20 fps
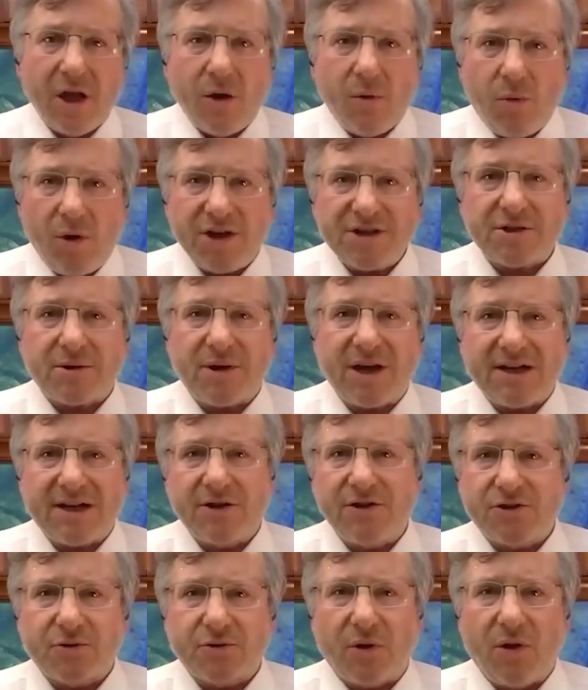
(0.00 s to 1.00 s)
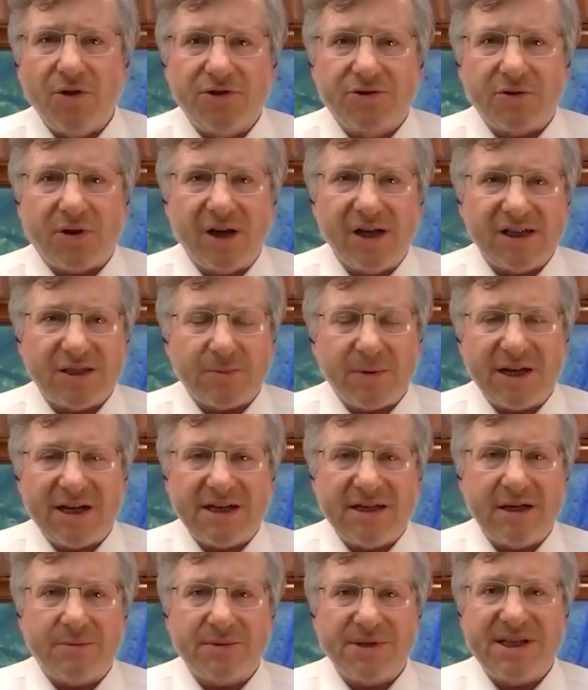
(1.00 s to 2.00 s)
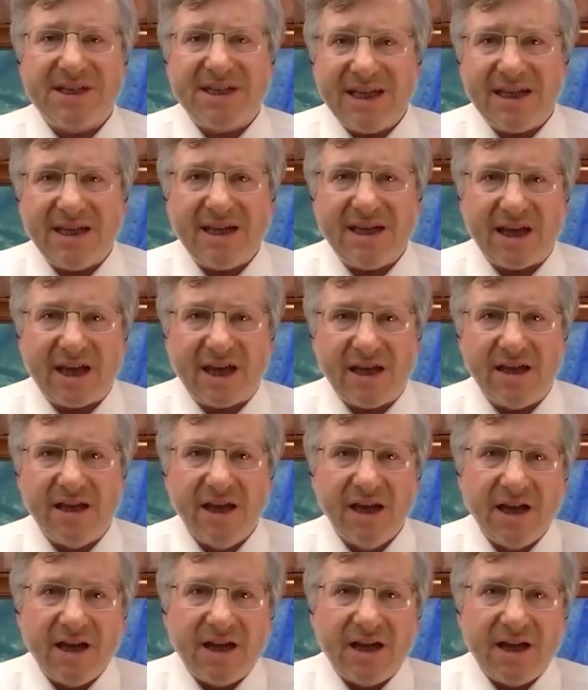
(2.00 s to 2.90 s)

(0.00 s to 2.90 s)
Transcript: We also had controlled drugs. We had to deal with D E A.